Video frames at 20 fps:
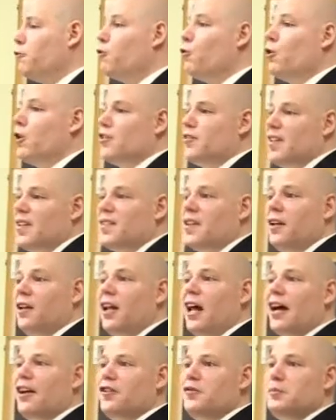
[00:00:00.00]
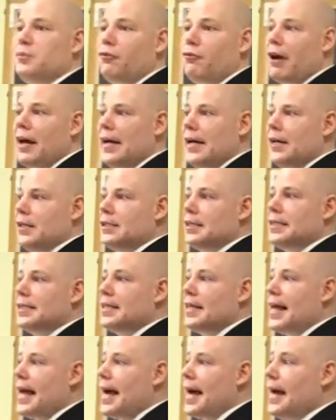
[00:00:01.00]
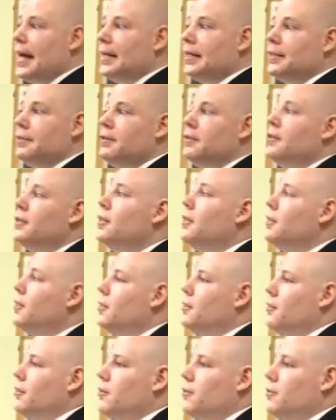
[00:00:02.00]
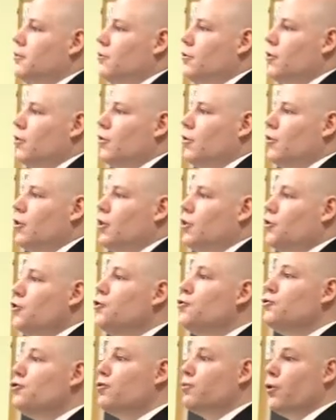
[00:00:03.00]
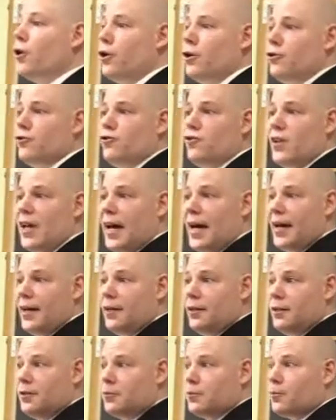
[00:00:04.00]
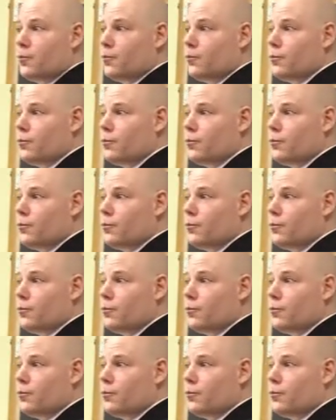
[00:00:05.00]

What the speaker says: of course, there's a lot of brands that use words that